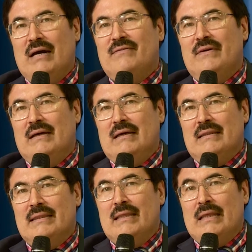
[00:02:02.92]
of
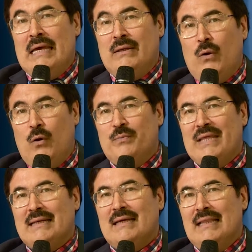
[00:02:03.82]
and hope
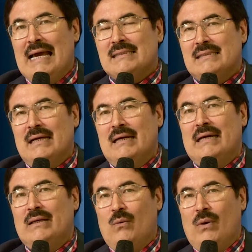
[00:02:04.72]
that Alaska
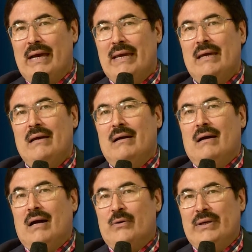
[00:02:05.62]
and Hawaii
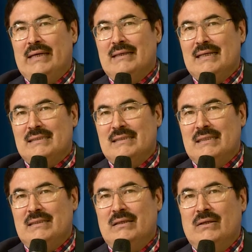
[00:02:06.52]
are
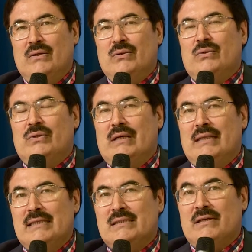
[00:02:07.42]
reenlisted to the
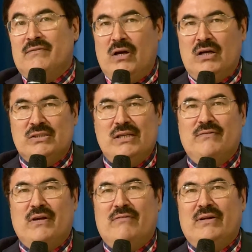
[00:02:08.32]
list of
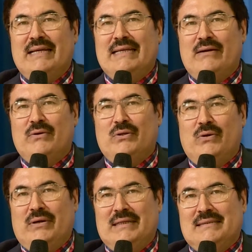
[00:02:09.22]
non-self-governing
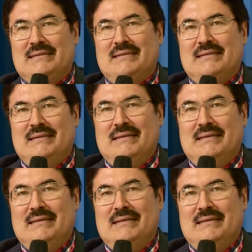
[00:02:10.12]
territories.